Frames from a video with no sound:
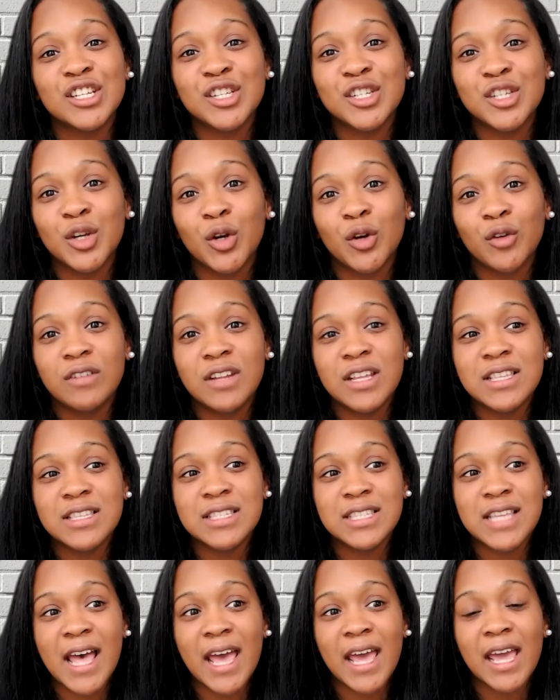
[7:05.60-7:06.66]
of shuv didn't
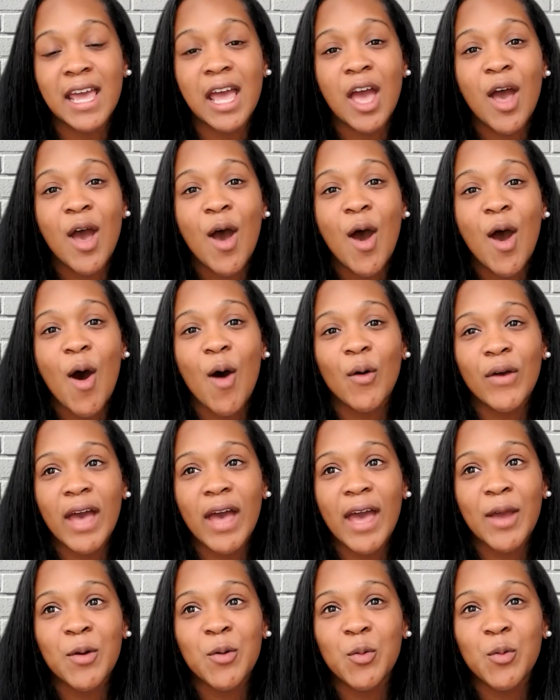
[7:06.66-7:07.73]
say,
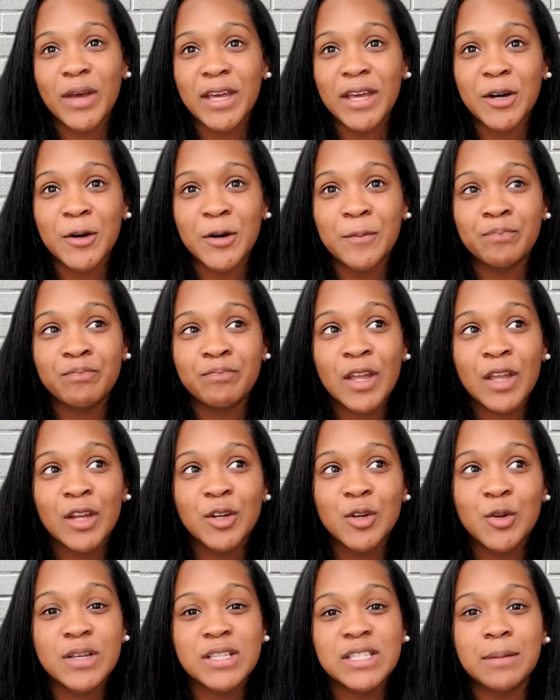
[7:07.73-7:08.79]
okay, well,
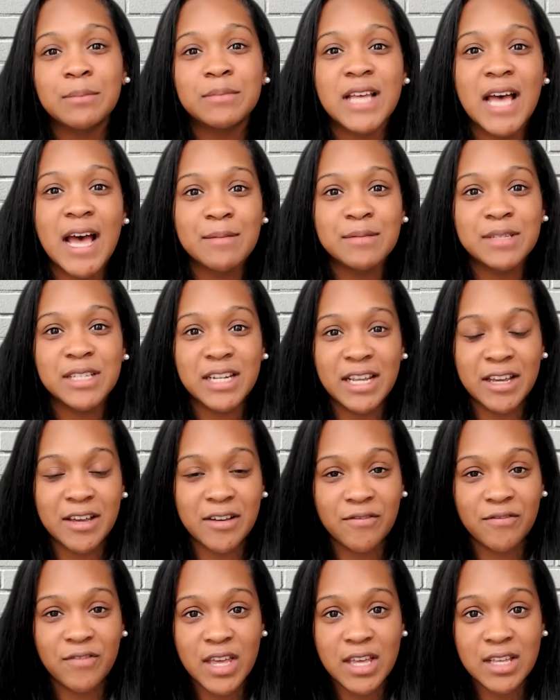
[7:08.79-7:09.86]
do it sometimes and then
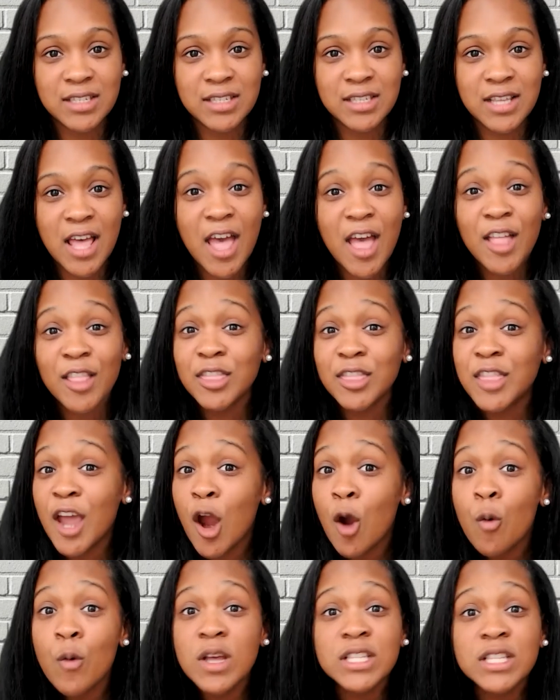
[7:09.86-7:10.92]
confess.
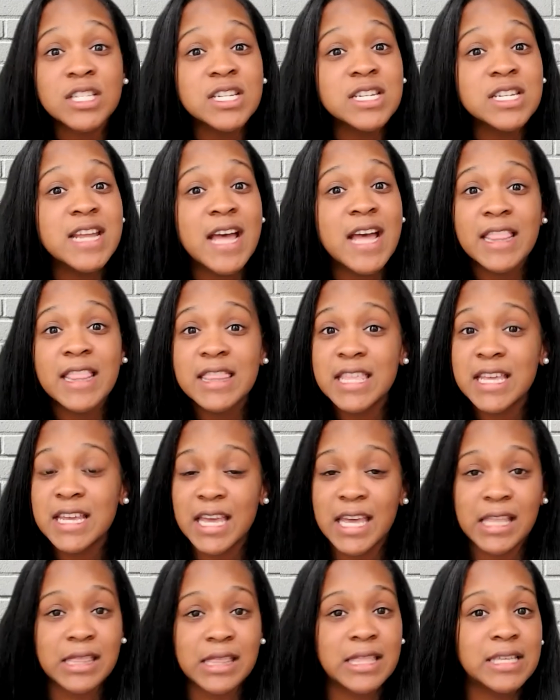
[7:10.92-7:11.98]
There was nothing
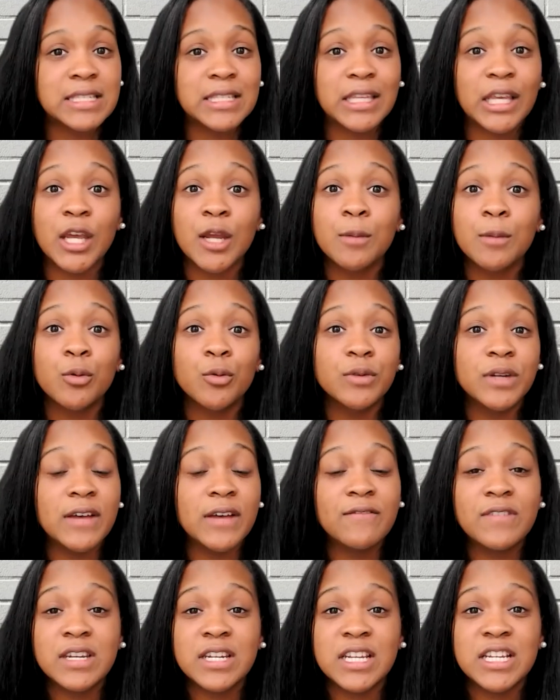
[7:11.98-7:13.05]
in this Hebrew
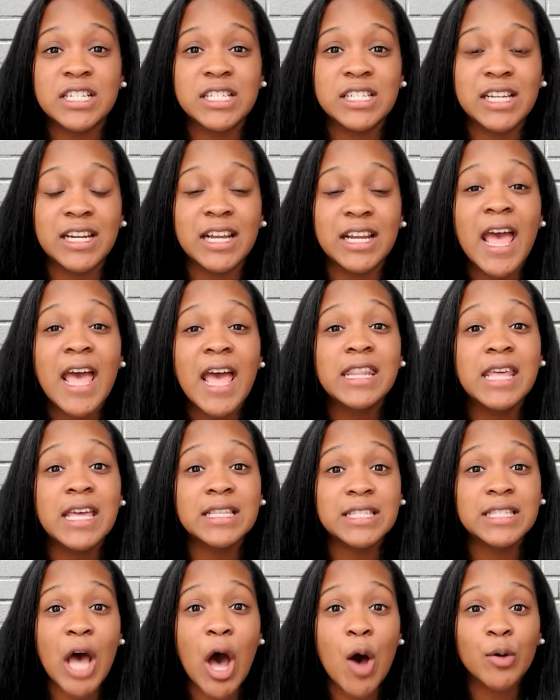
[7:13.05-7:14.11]
definition
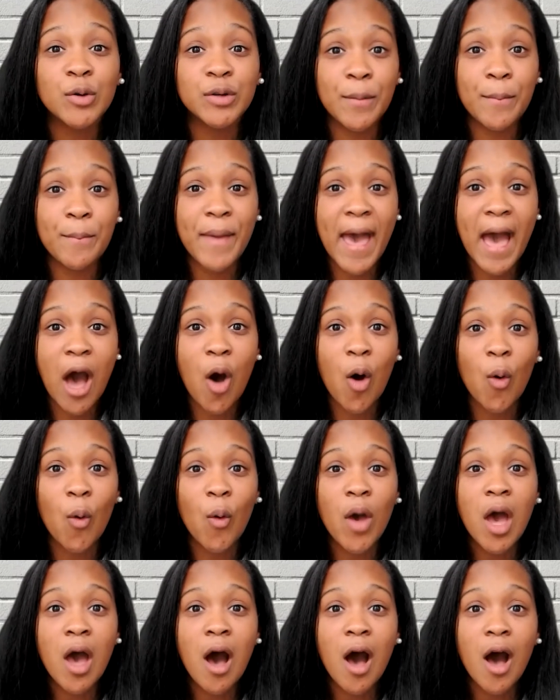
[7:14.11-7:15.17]
that talked about,
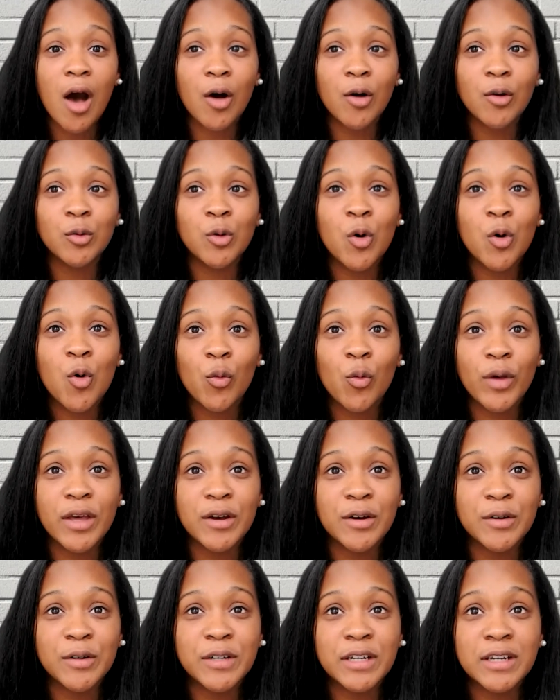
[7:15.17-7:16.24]
oh,
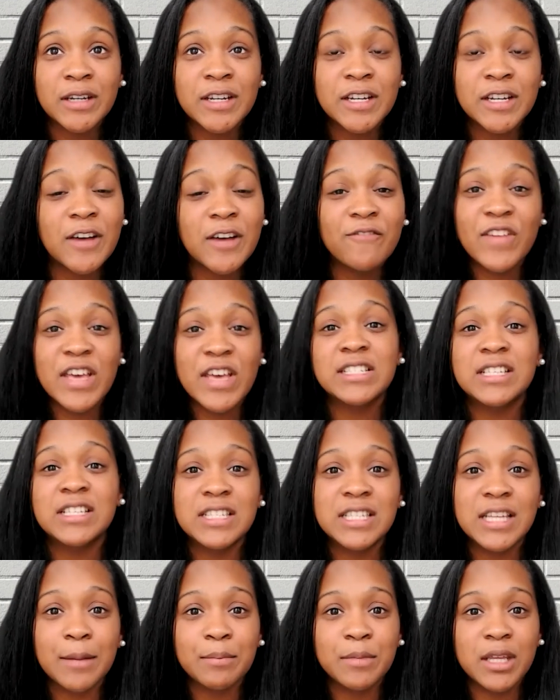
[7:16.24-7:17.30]
well, confessing
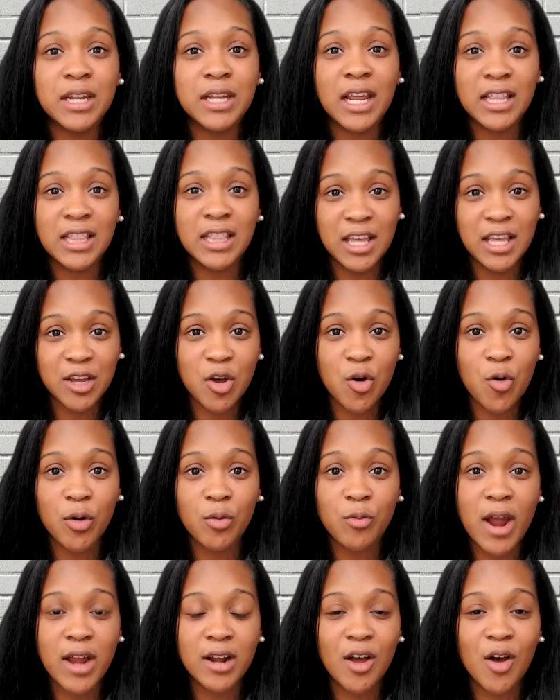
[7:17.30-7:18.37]
something and then
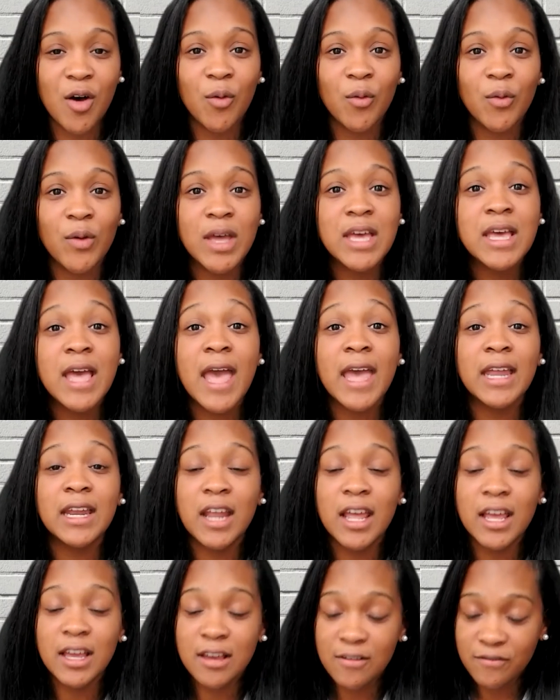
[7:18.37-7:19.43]
going right on.
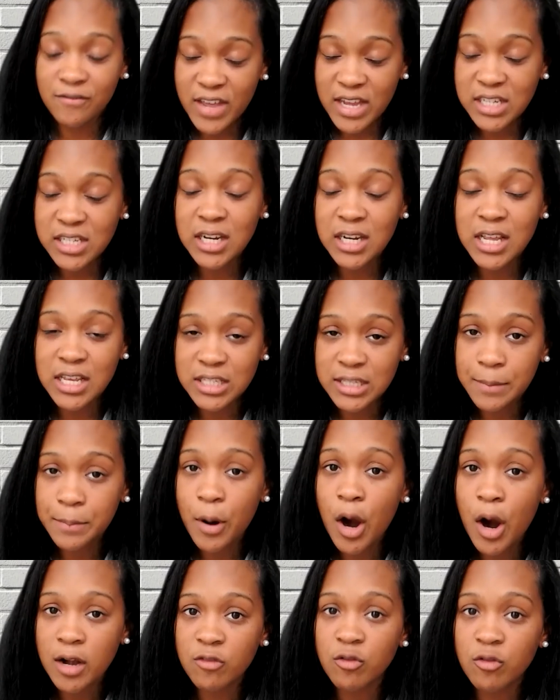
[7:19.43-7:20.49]
And and confession is a
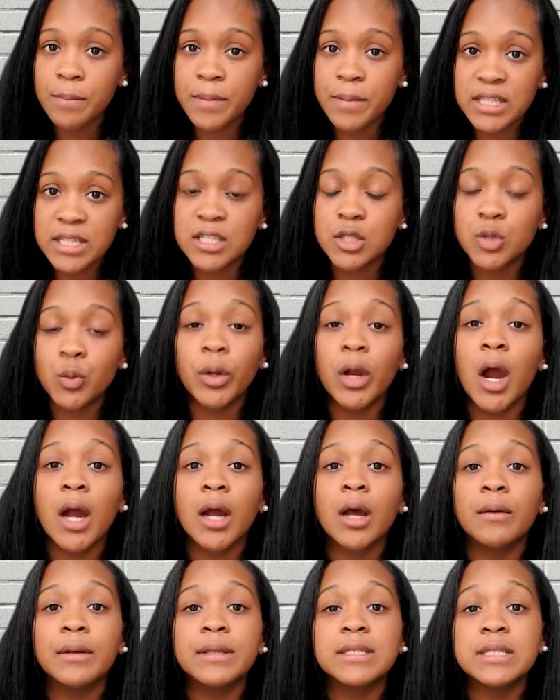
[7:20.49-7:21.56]
part of repentance. We are
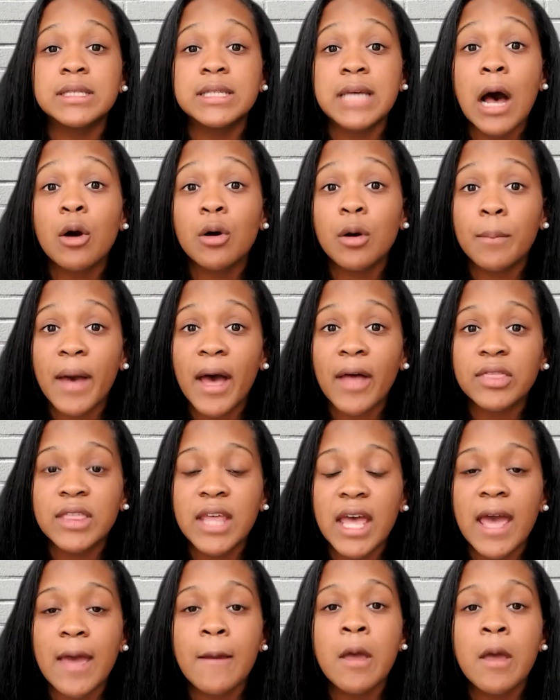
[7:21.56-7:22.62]
going to talk about
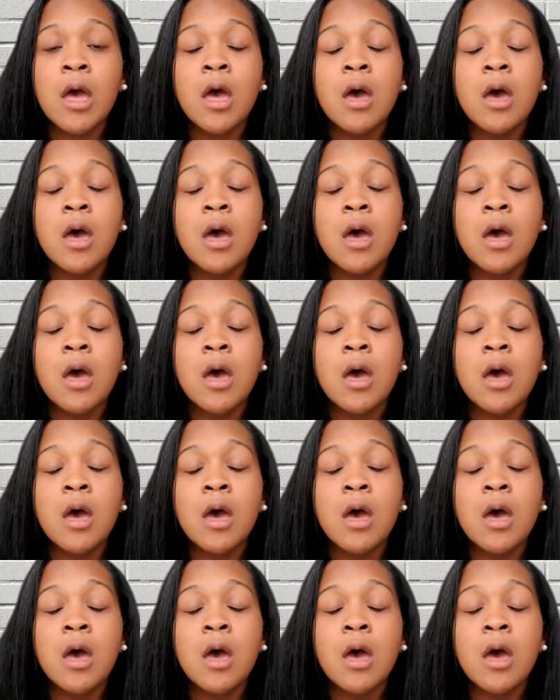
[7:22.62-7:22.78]
that.